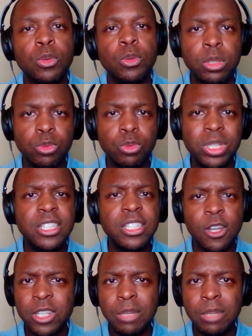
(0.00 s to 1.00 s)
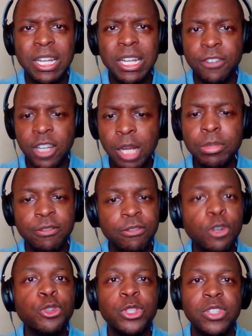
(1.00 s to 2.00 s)
We're really talking about a couple of
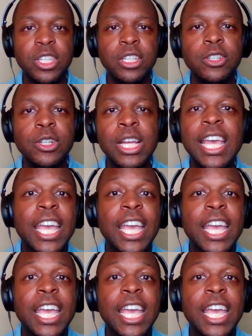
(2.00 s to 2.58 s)
verses here,